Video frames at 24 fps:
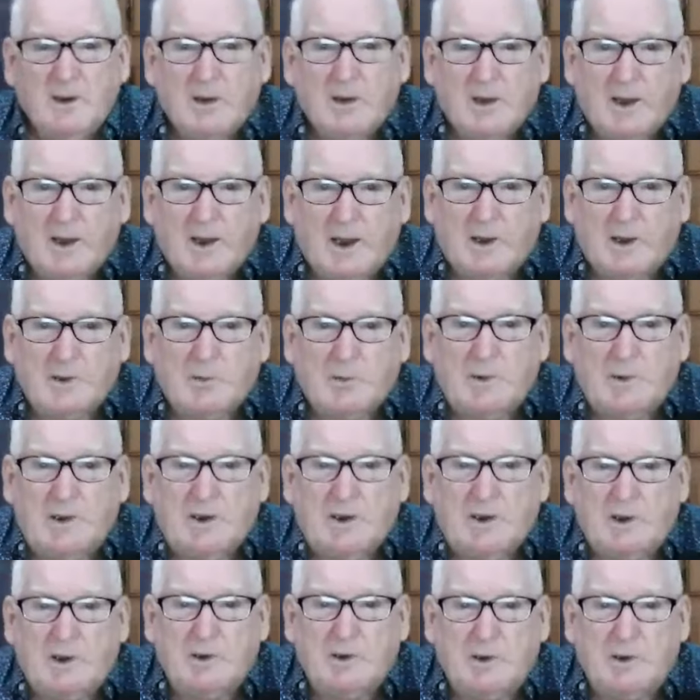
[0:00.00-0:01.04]
how do we
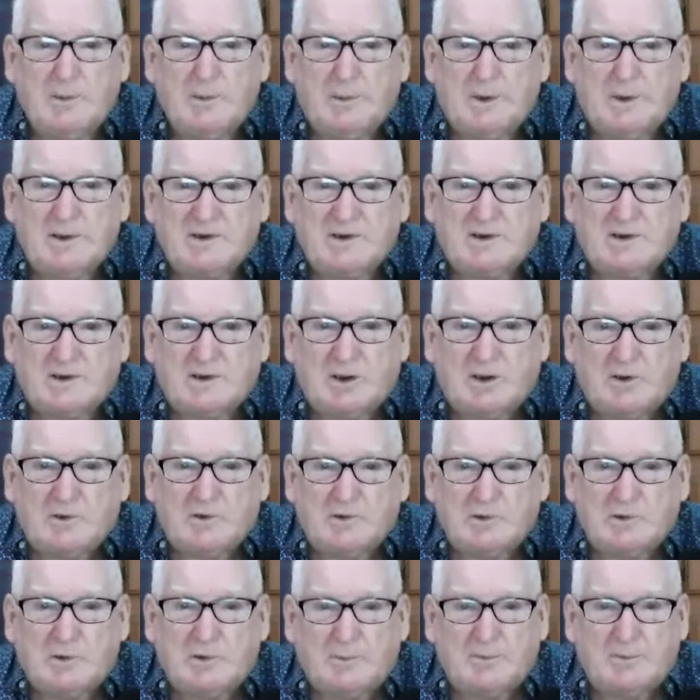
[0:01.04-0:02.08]
know you police don't
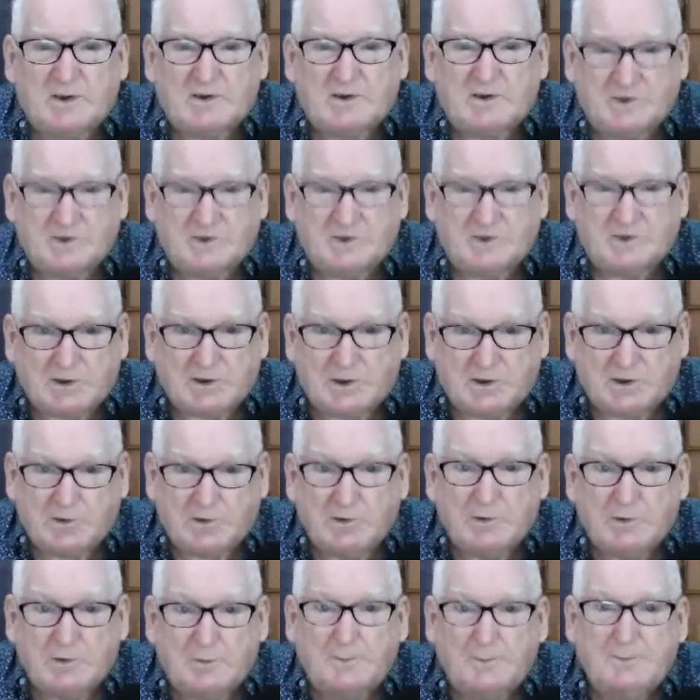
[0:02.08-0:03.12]
do it? Because you actually
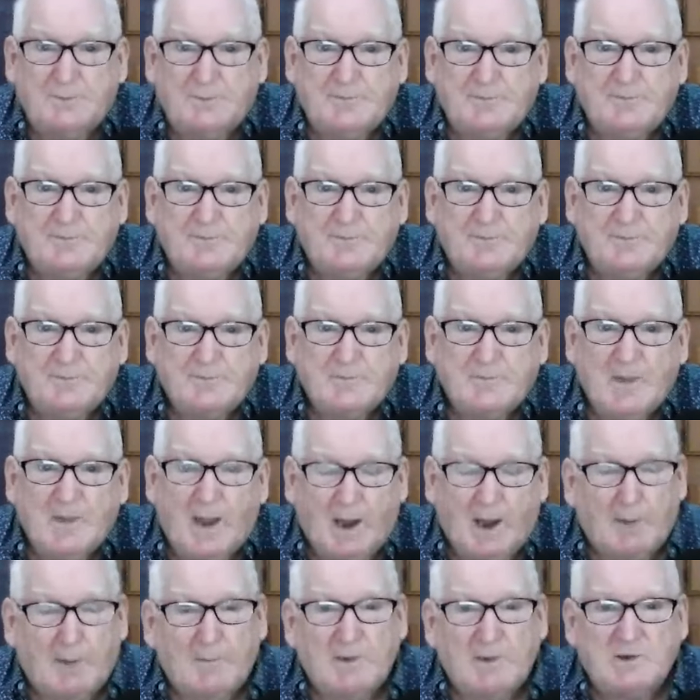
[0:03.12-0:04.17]
do.
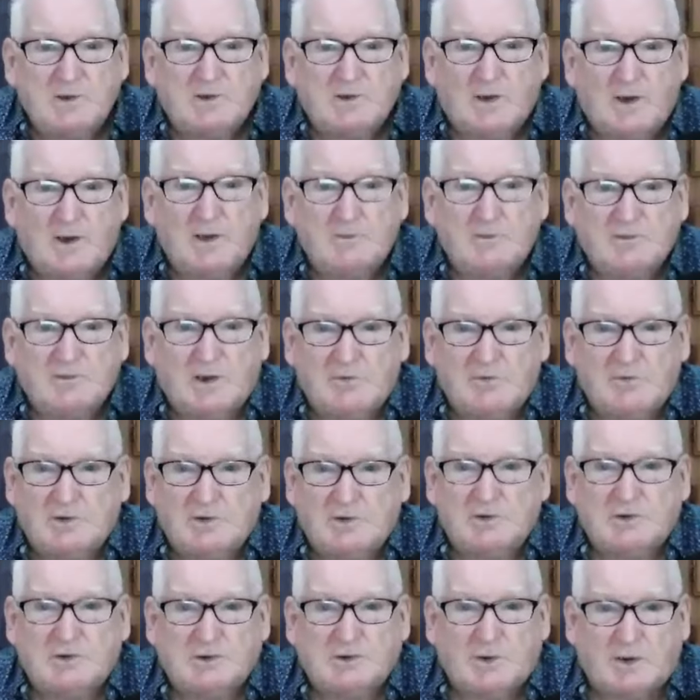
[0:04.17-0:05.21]
How many times have
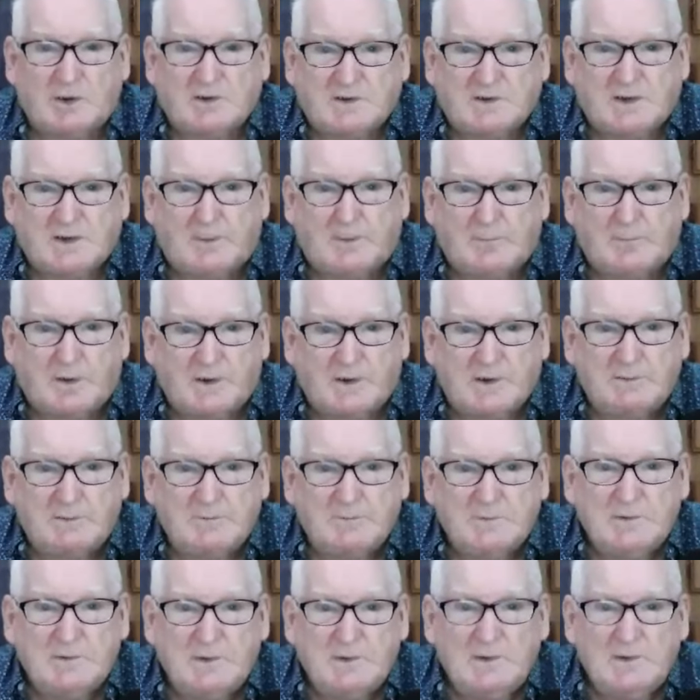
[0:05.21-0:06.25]
you shot somebody
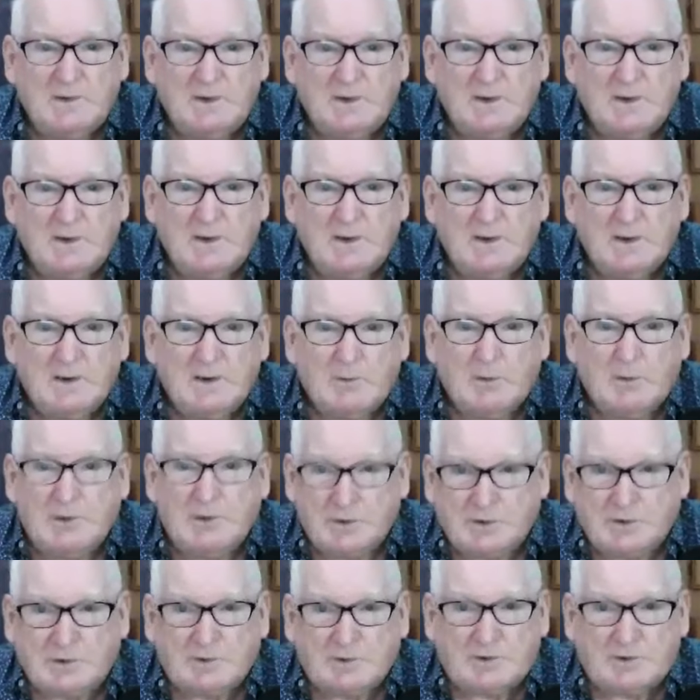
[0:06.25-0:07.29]
when you
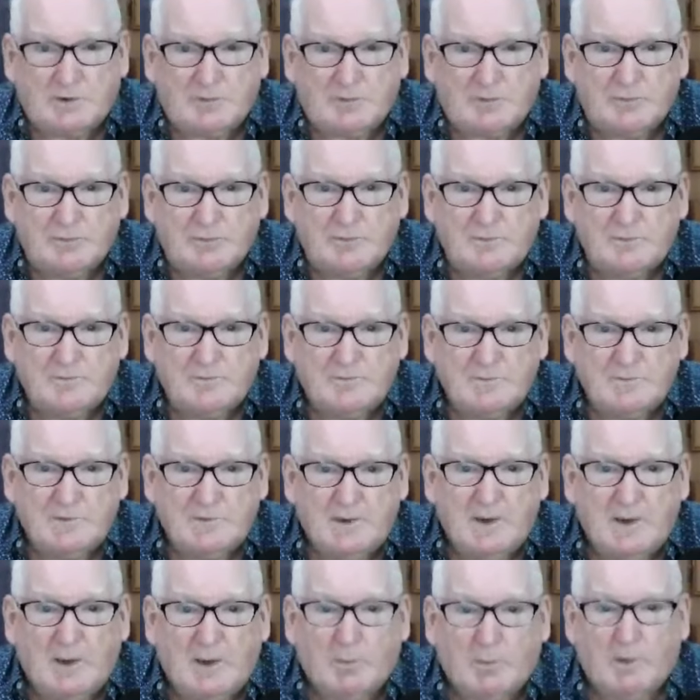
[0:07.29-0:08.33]
shouldn't have?
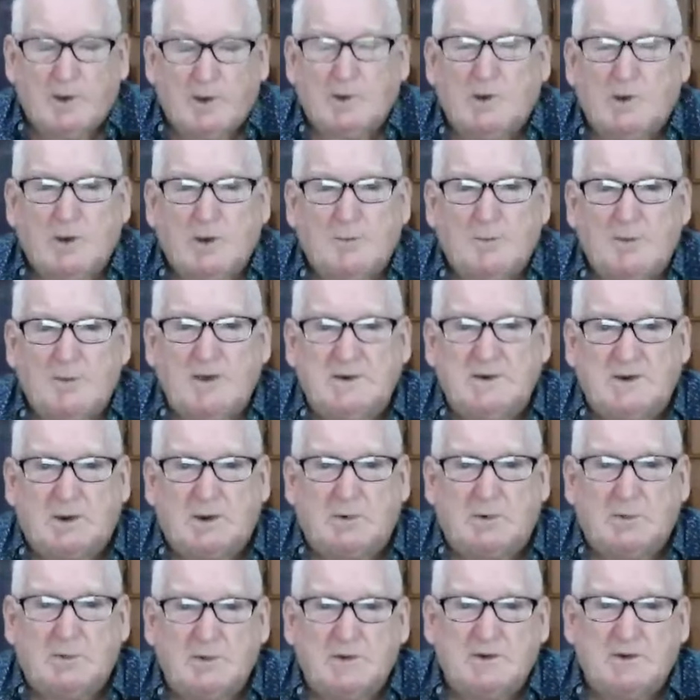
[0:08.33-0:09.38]
When it could have been
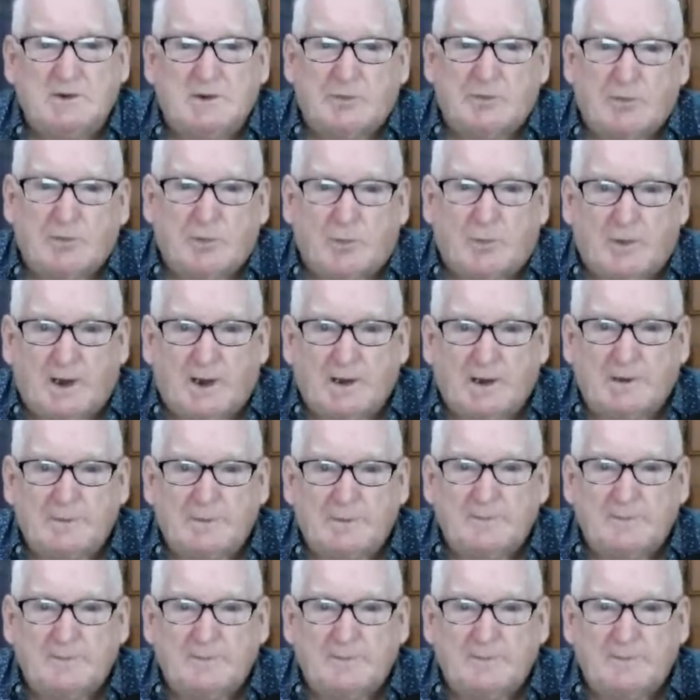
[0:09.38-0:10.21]
dealt with a different way?